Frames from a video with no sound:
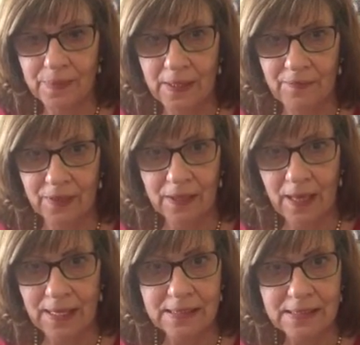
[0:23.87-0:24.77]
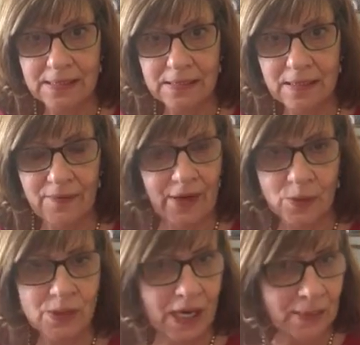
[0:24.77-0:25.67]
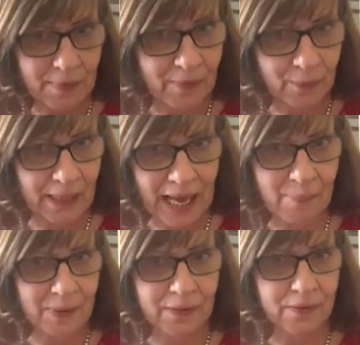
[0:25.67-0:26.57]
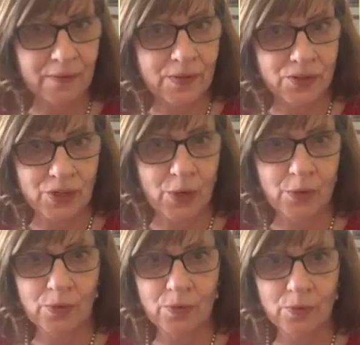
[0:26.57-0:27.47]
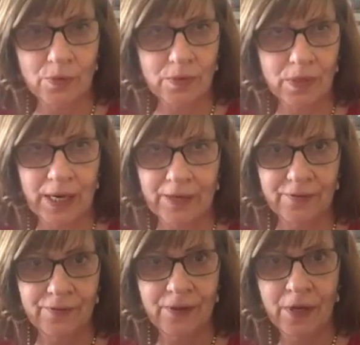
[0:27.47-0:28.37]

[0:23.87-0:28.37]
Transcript: if I don't document what happened, there's no kind of,